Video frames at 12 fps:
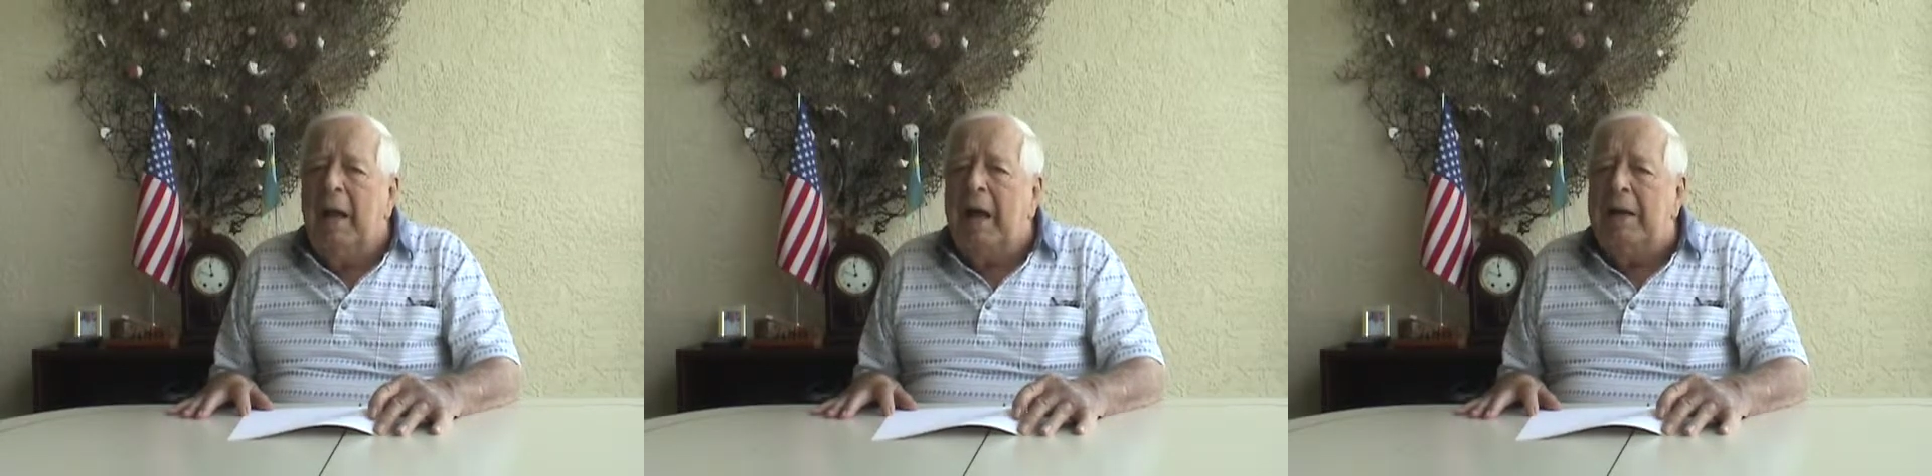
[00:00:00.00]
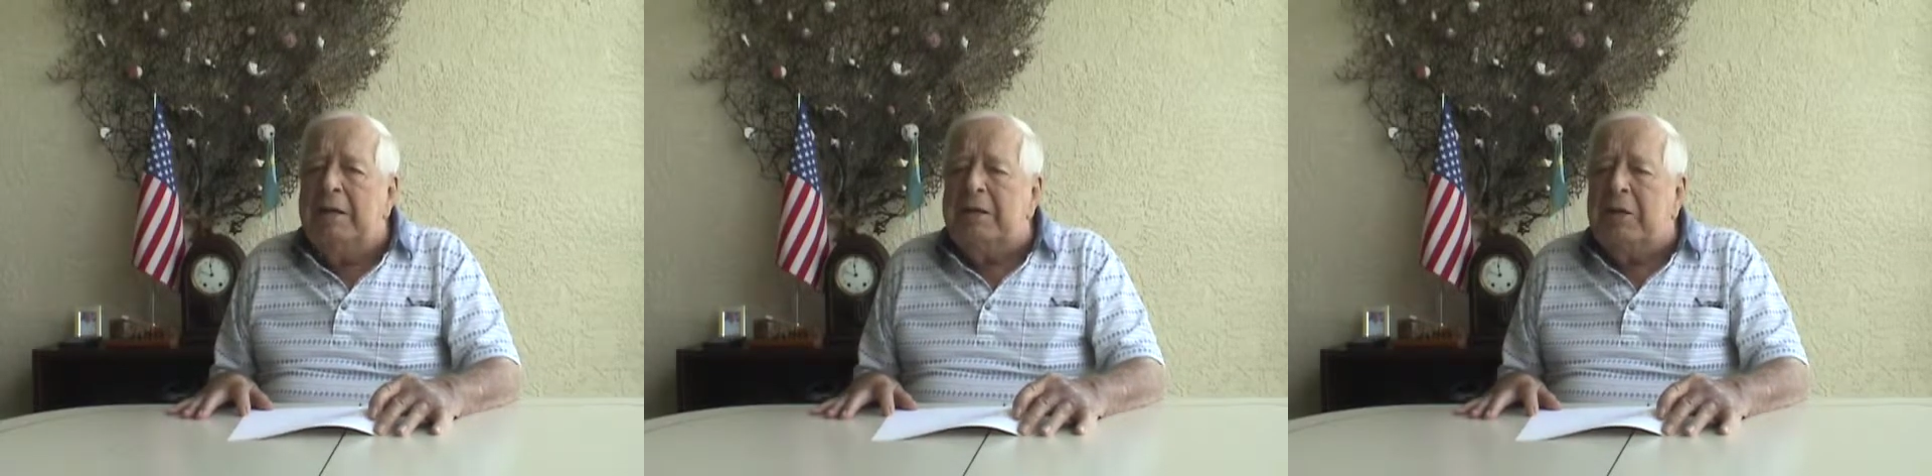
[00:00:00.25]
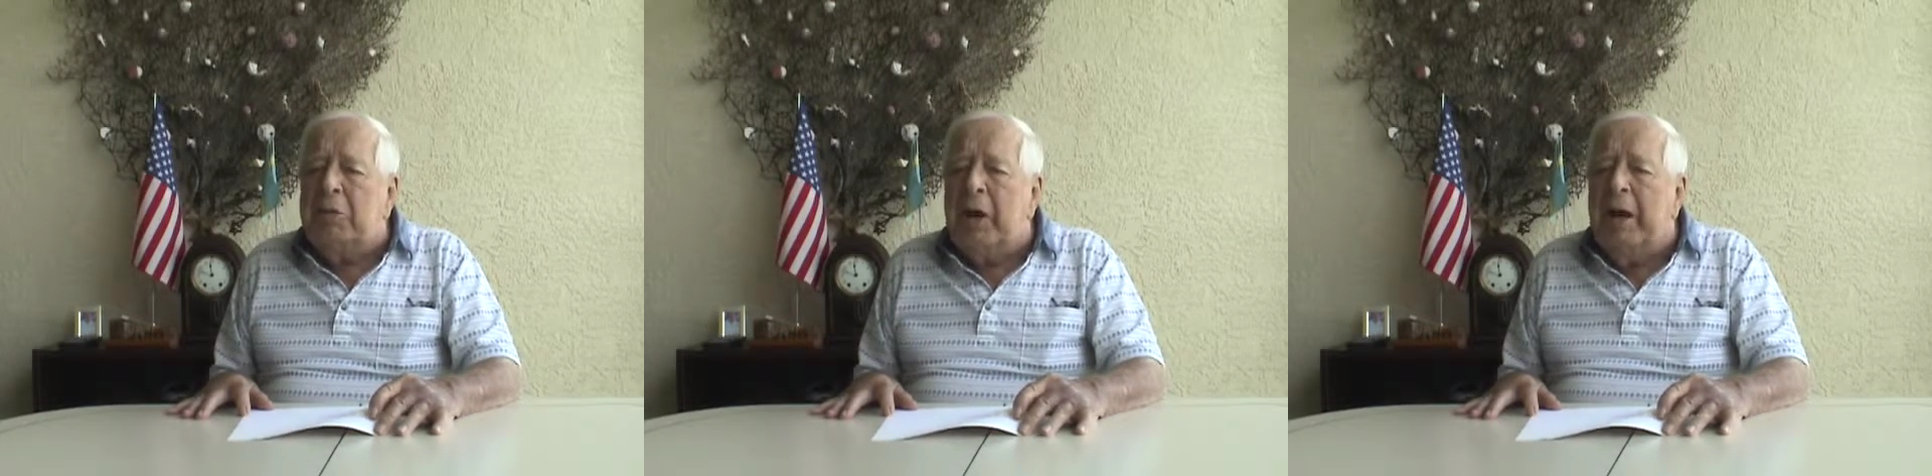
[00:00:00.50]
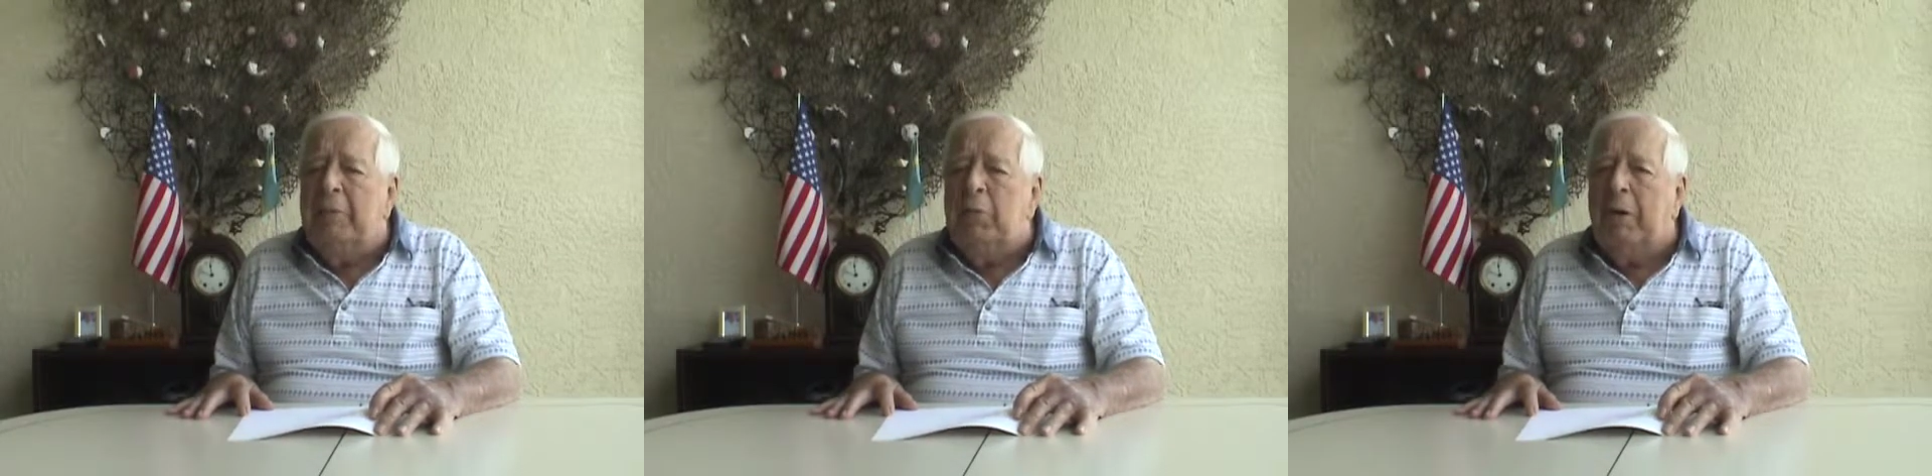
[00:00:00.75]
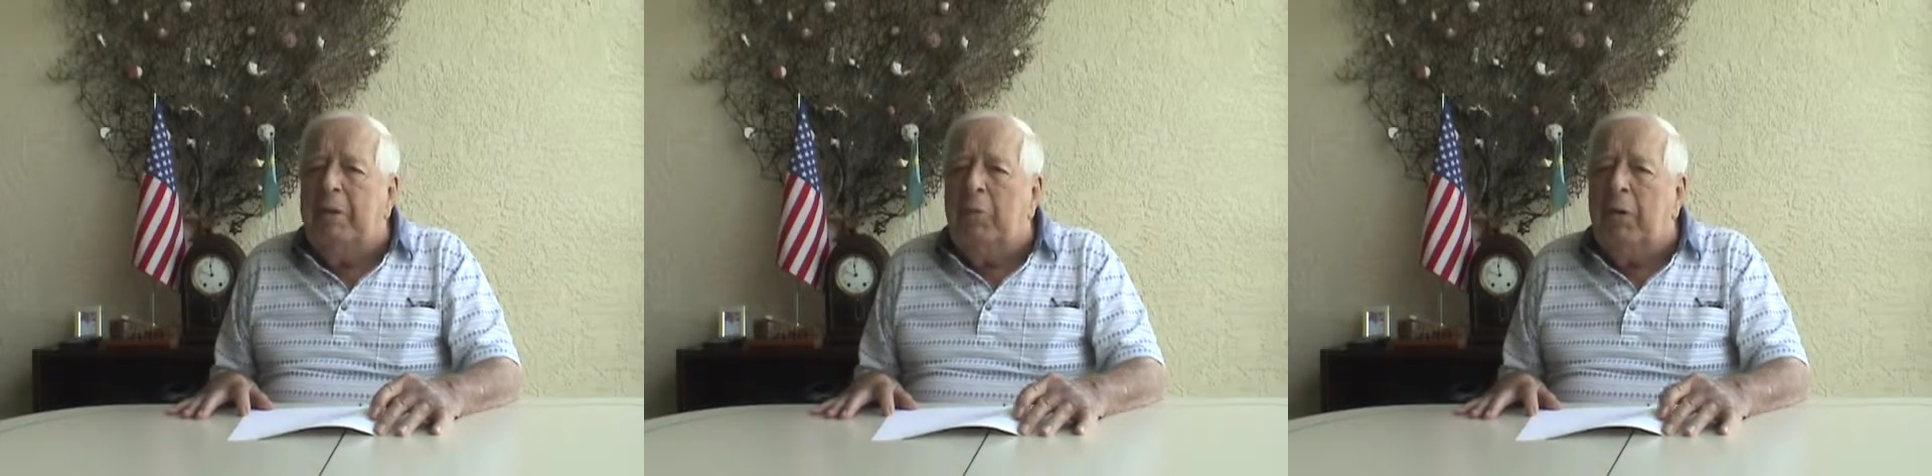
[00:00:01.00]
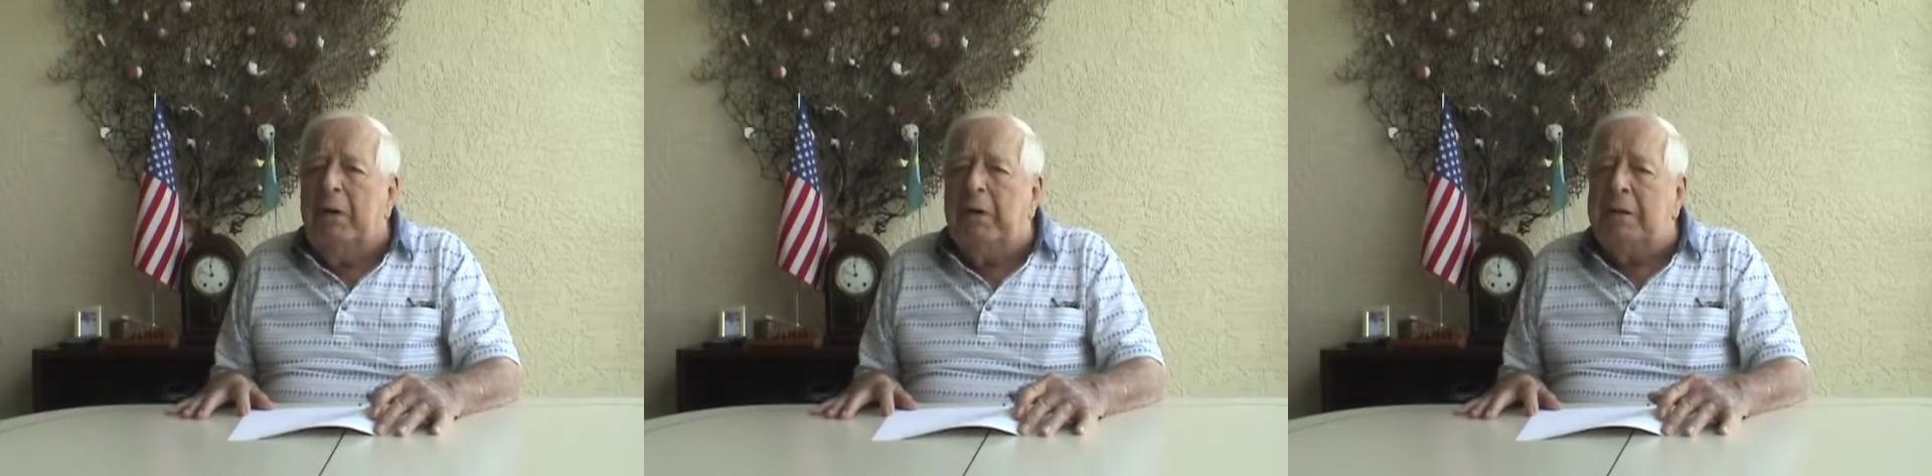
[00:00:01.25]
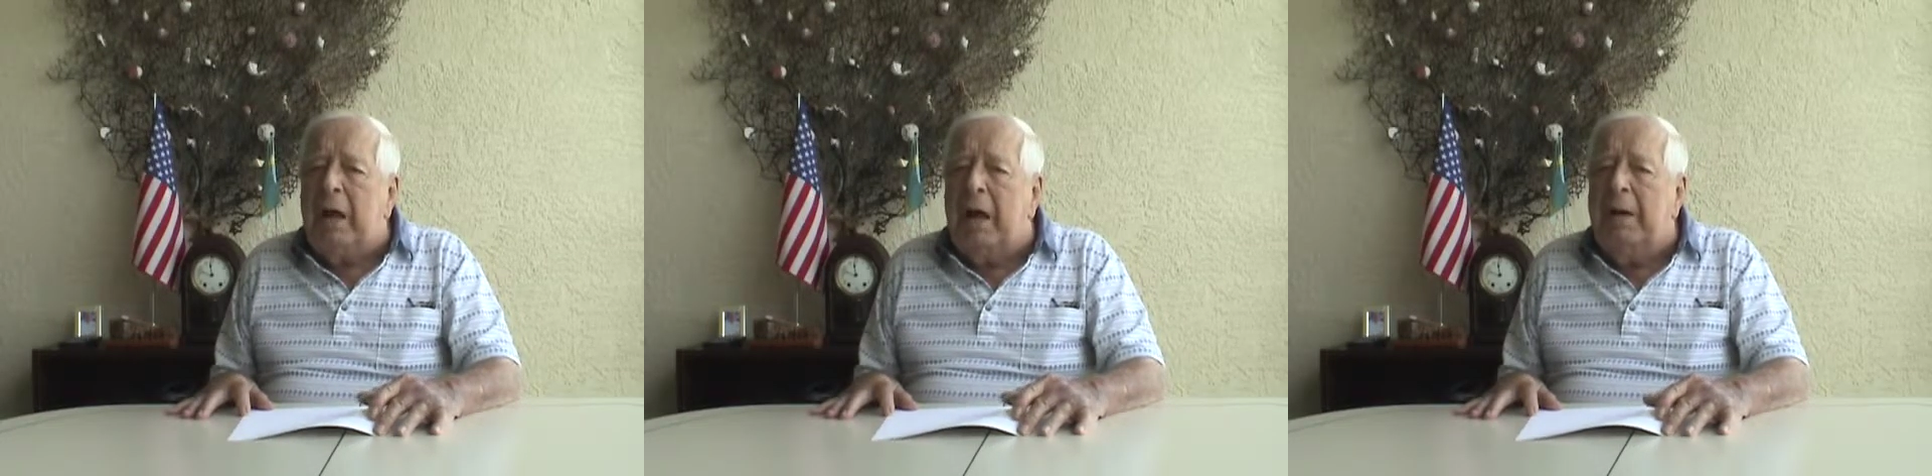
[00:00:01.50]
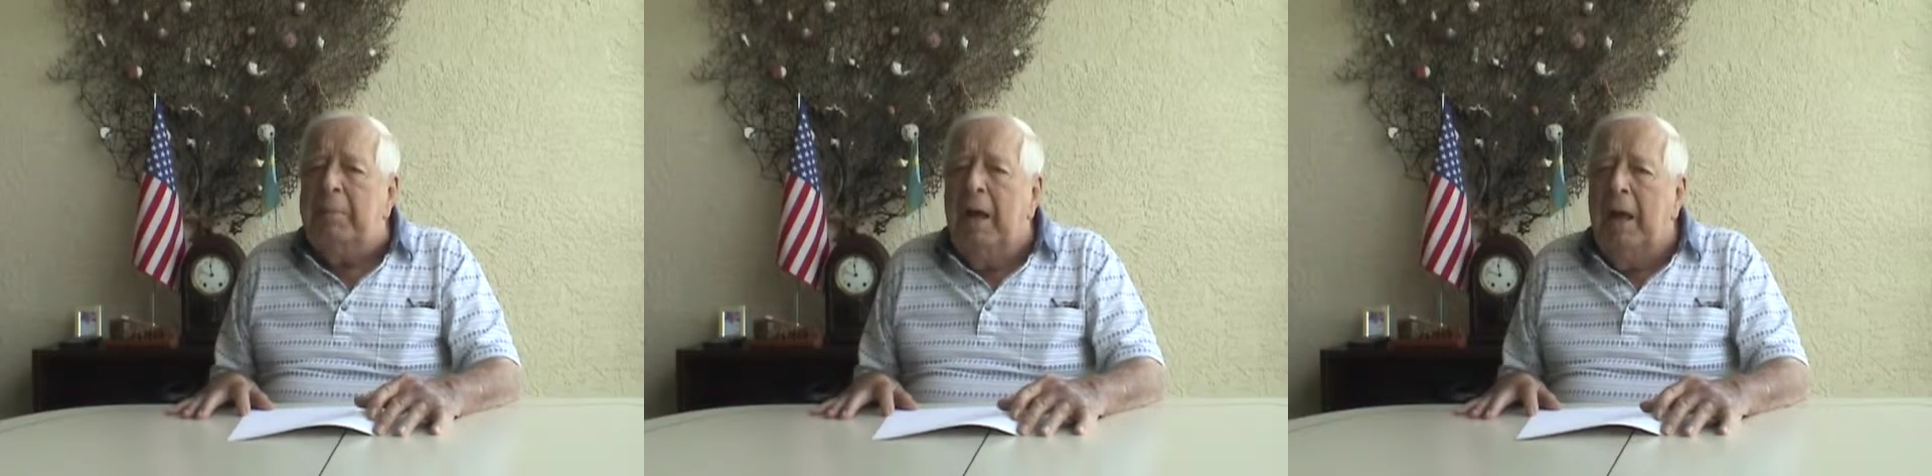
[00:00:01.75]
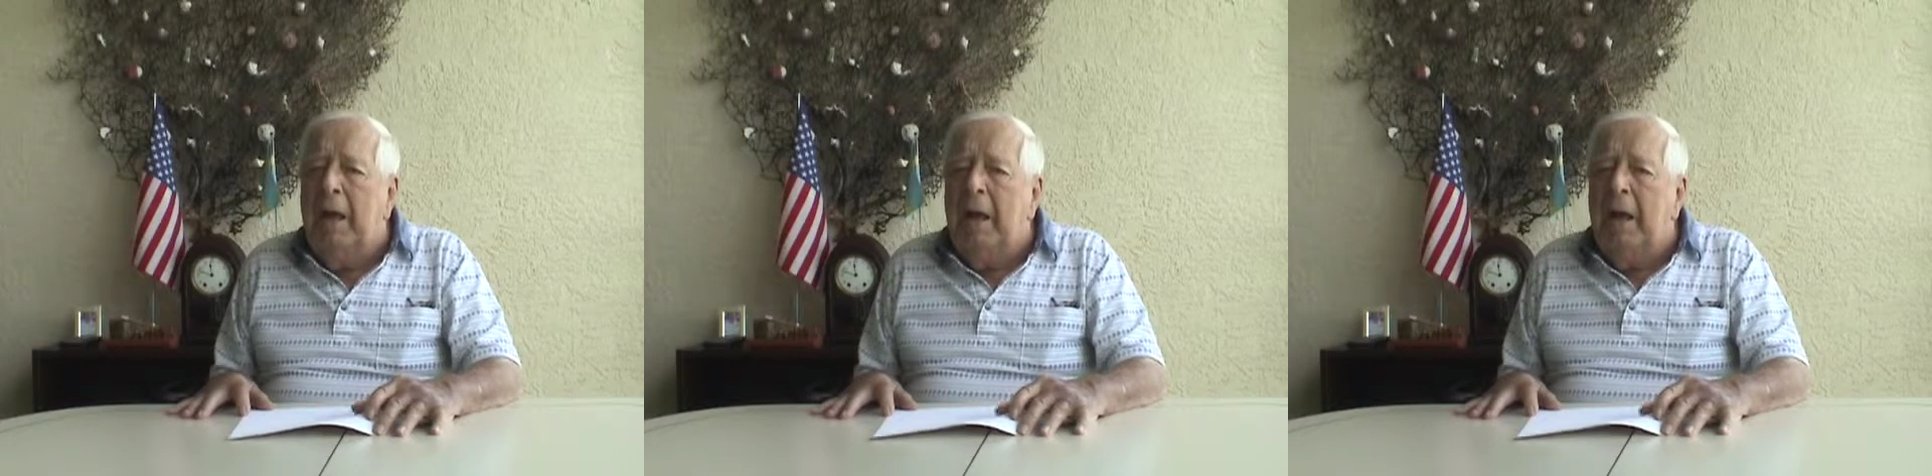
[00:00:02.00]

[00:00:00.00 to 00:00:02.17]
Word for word: I just grabbed one one time